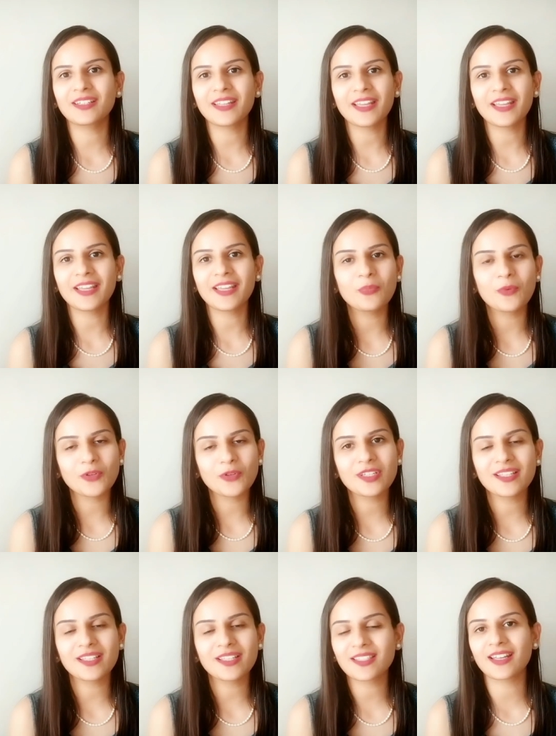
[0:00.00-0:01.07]
10
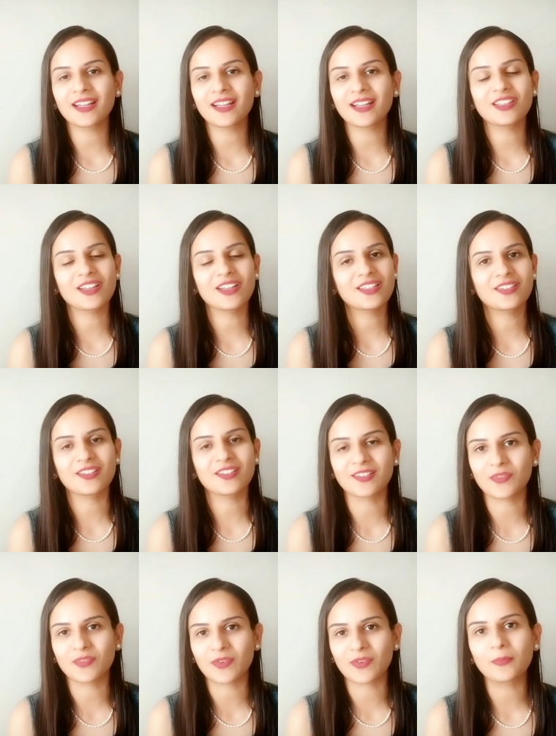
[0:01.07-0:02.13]
emotions that I just
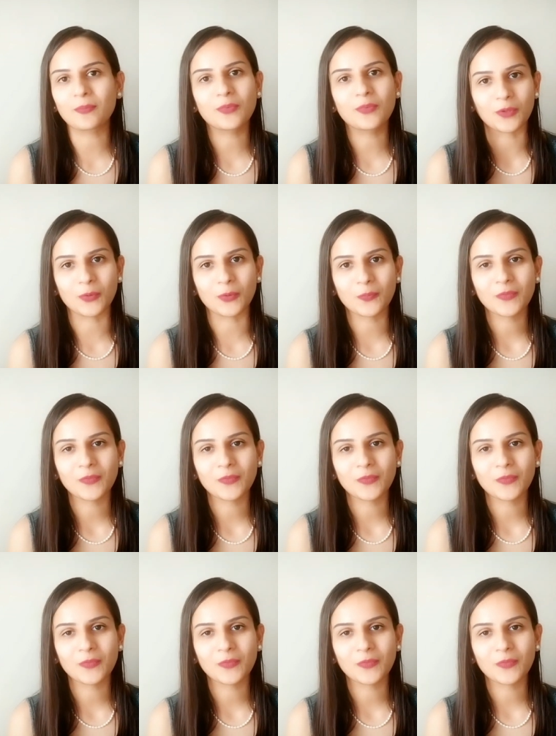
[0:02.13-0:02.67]
described to you.